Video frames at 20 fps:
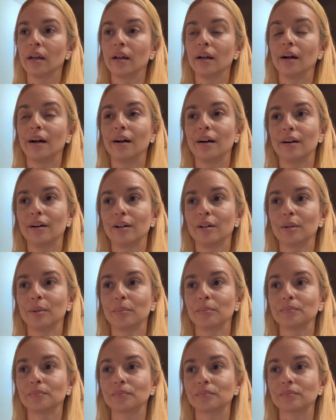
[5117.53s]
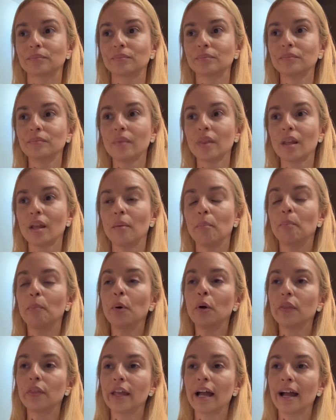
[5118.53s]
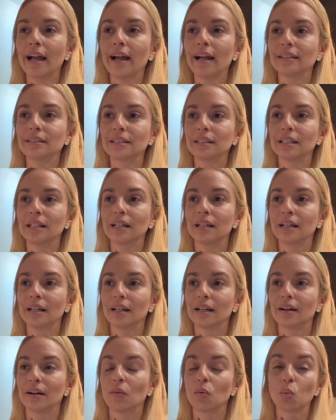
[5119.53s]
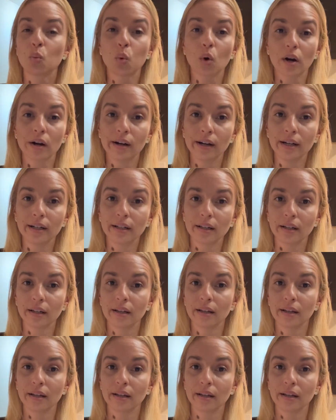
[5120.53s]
Um, but that worked,